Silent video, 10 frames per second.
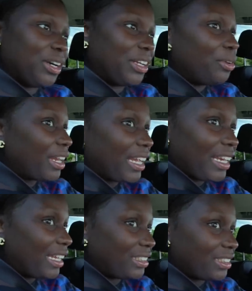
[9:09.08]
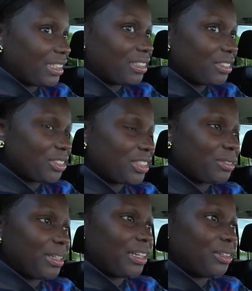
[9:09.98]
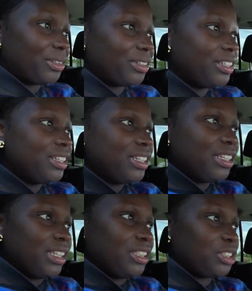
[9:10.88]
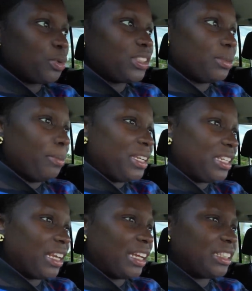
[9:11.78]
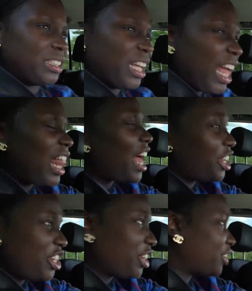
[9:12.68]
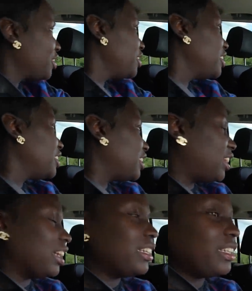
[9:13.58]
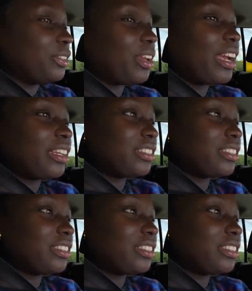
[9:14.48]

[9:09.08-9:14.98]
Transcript: though I know they ain't nice in there. Trust me, yeah. I know. He just wasn't mean. Like get the hell out of here. Mm-hmm. Like he ain't not do that.